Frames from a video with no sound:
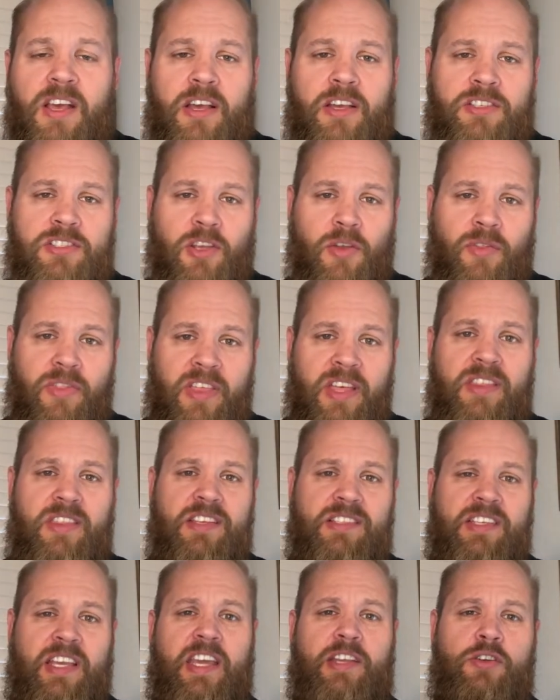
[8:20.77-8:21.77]
So then
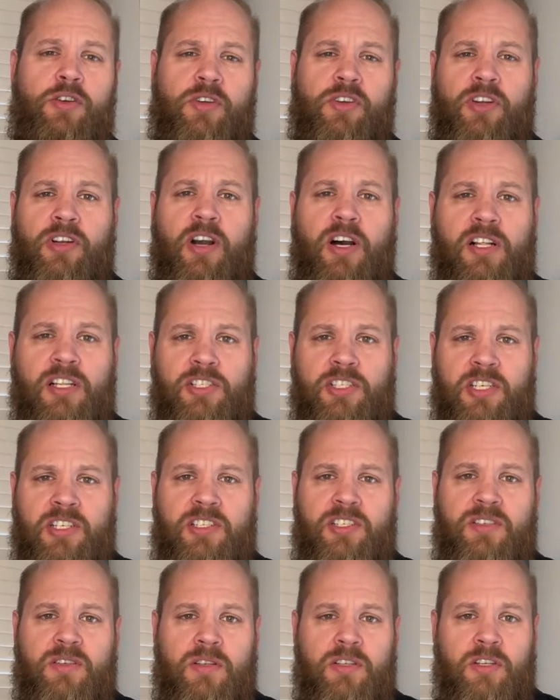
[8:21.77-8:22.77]
this
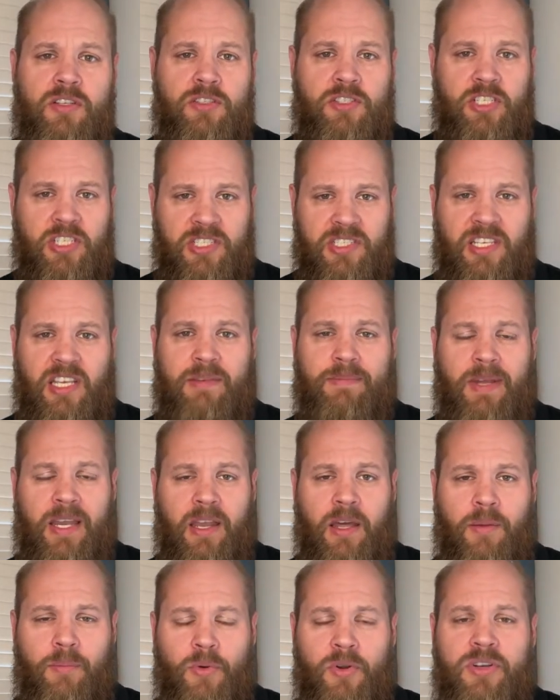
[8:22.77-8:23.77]
endocrinologist, she's seen my
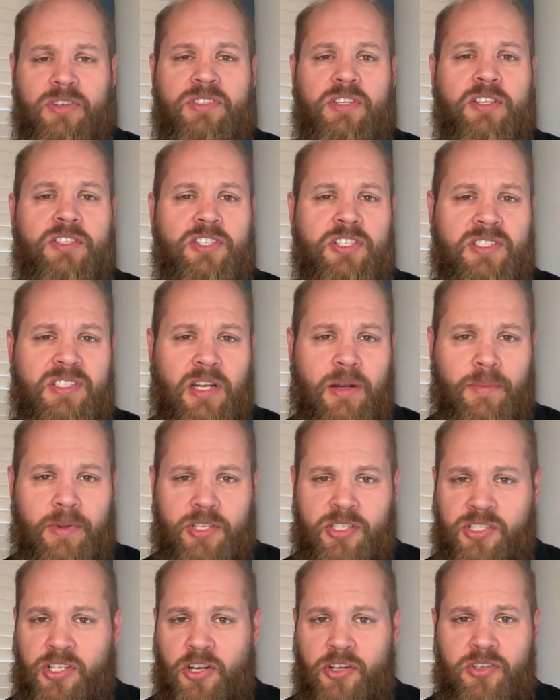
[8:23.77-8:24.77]
numbers. She said, I'm going to
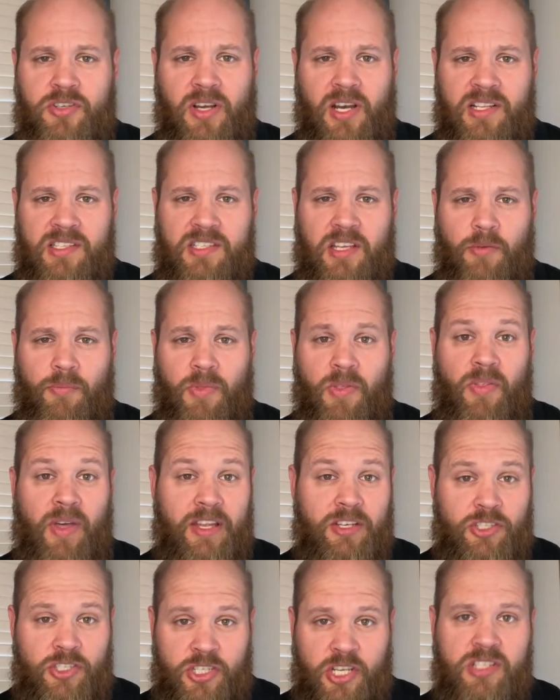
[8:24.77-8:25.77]
start you on something
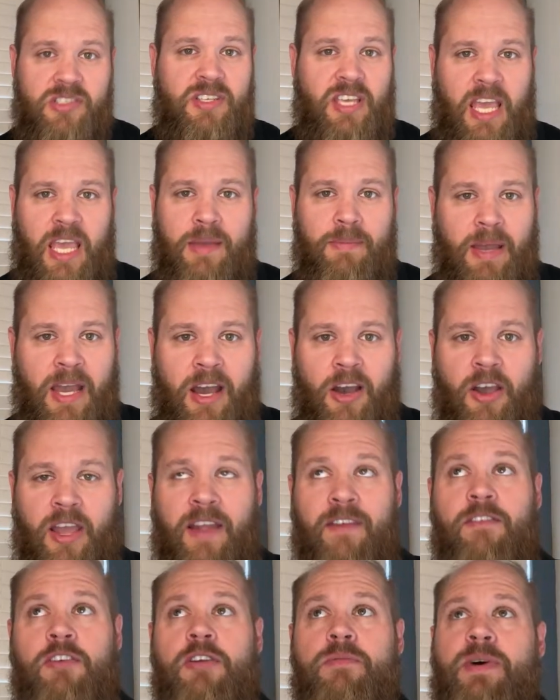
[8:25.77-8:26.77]
that just came out.
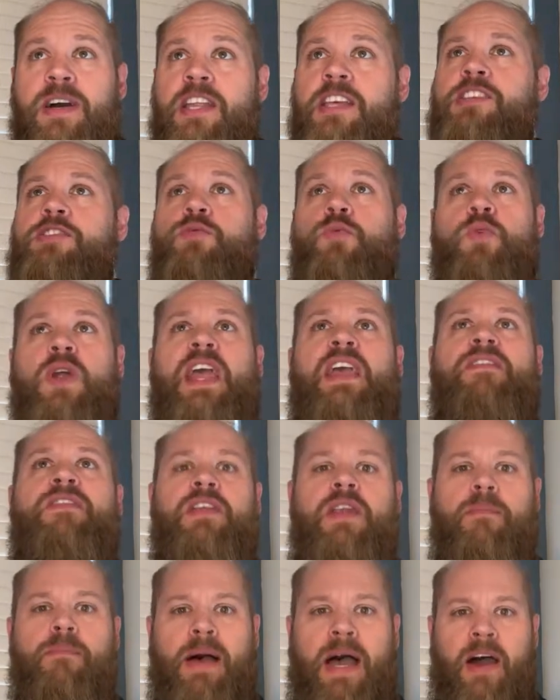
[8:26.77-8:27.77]
Everybody's
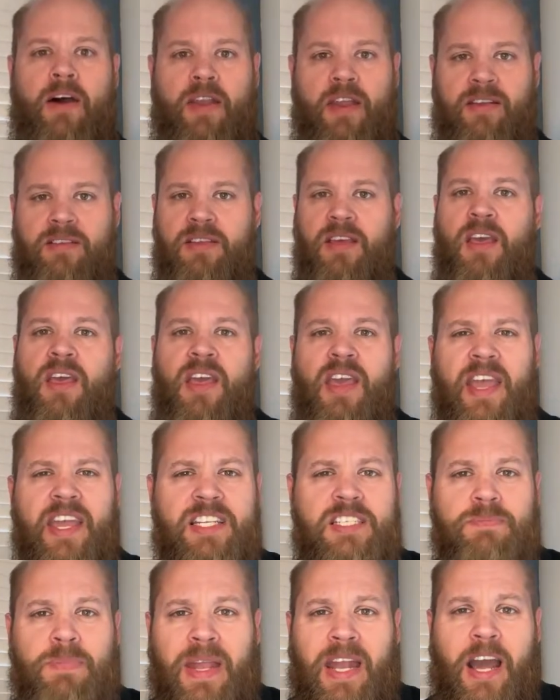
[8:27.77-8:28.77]
raving about it.
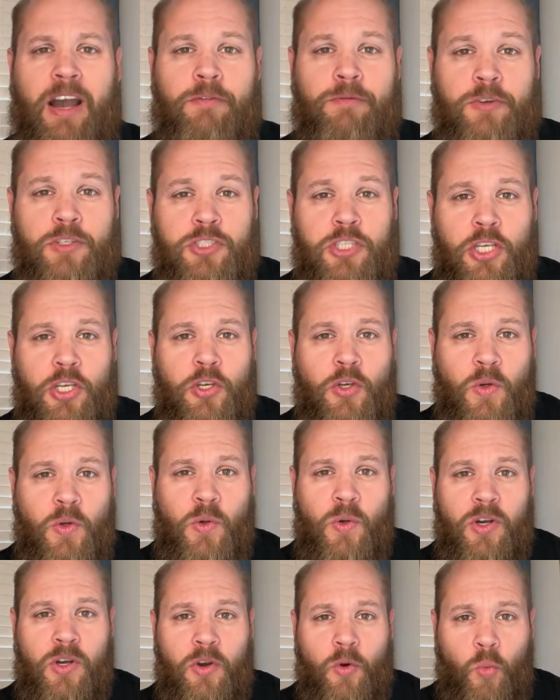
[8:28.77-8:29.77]
It's been out for
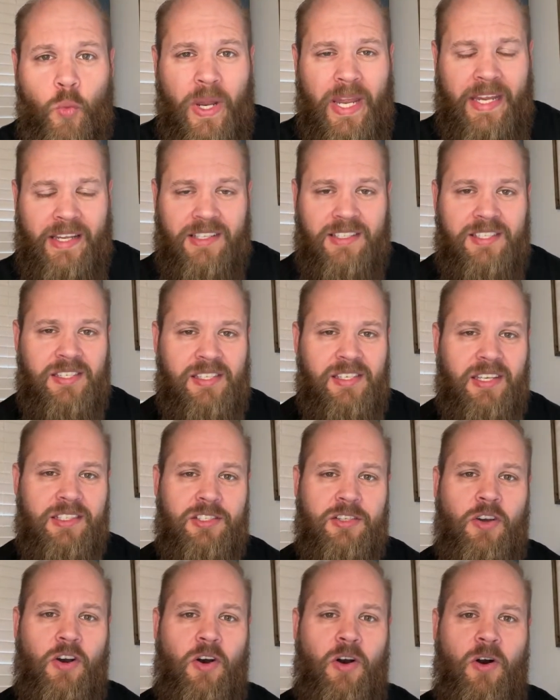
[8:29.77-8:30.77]
two weeks. It's
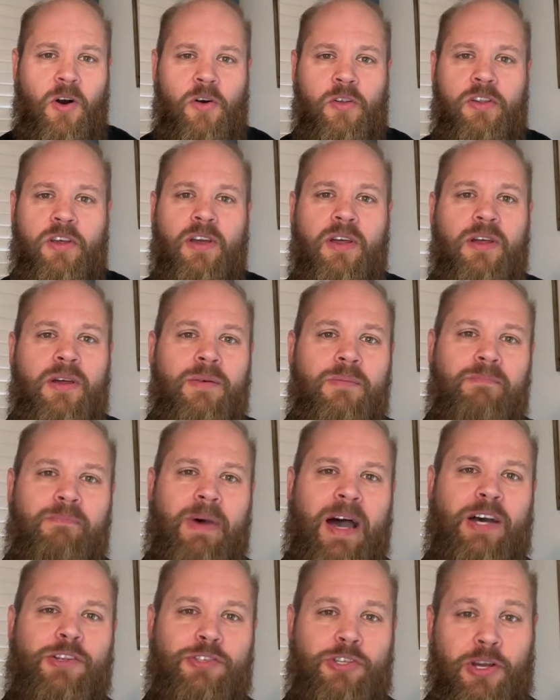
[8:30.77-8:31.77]
called
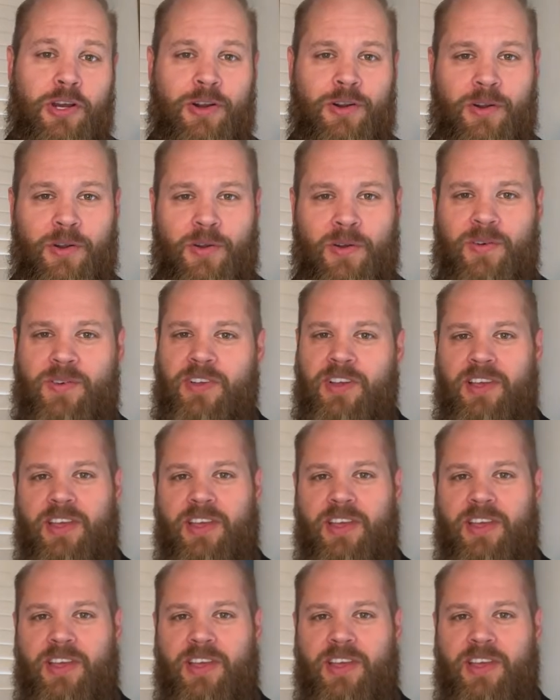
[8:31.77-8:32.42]
Mounjaro.